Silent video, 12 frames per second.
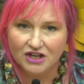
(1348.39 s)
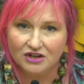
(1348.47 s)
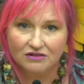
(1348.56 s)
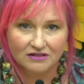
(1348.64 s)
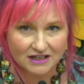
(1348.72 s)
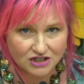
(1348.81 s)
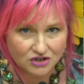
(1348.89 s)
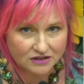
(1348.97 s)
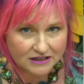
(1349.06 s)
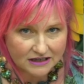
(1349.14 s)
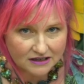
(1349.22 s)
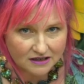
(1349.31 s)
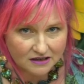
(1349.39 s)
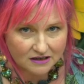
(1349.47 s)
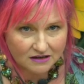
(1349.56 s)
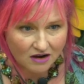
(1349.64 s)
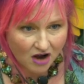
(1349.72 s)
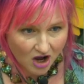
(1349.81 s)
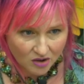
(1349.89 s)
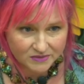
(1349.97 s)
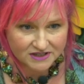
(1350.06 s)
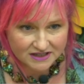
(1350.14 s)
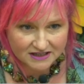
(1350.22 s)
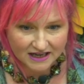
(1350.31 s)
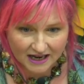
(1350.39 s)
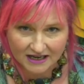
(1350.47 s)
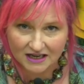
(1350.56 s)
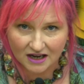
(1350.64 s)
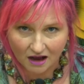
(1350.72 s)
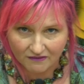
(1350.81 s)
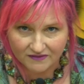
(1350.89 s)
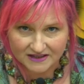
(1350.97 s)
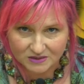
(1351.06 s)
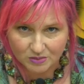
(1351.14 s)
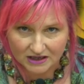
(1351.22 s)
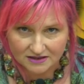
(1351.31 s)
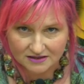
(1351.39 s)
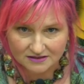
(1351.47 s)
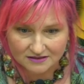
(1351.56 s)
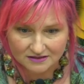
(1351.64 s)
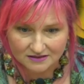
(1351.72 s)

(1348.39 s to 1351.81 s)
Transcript: You're literally almost at the end of this piece,